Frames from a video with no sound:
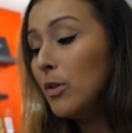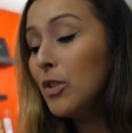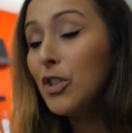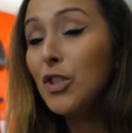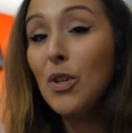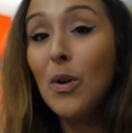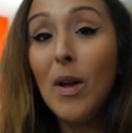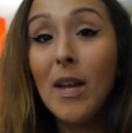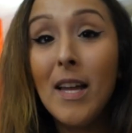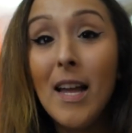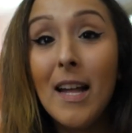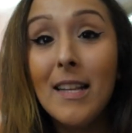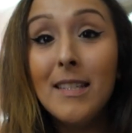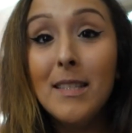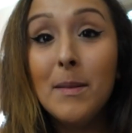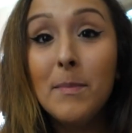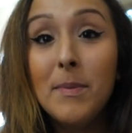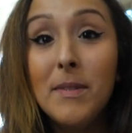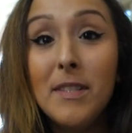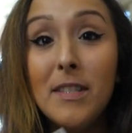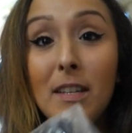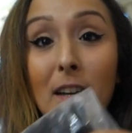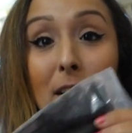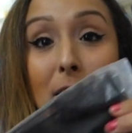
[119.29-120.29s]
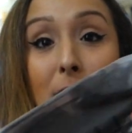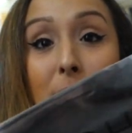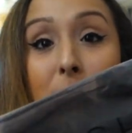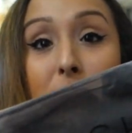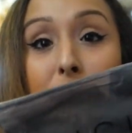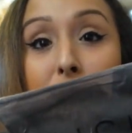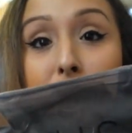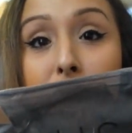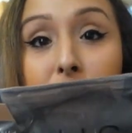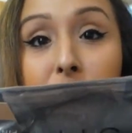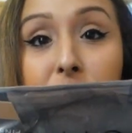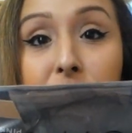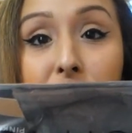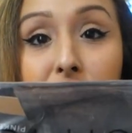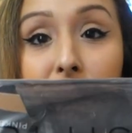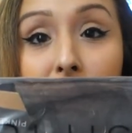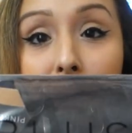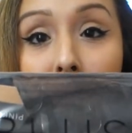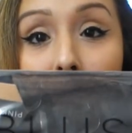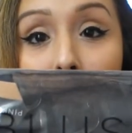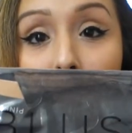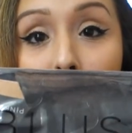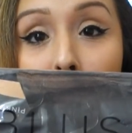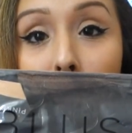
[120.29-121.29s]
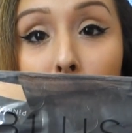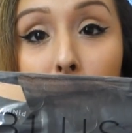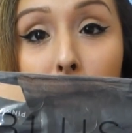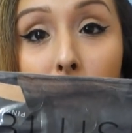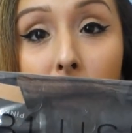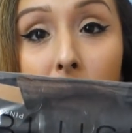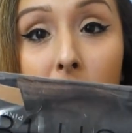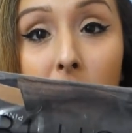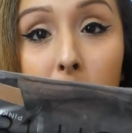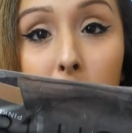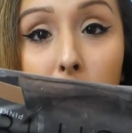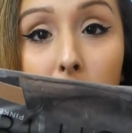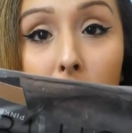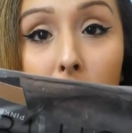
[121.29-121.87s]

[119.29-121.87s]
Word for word: So I got some stuff from Pink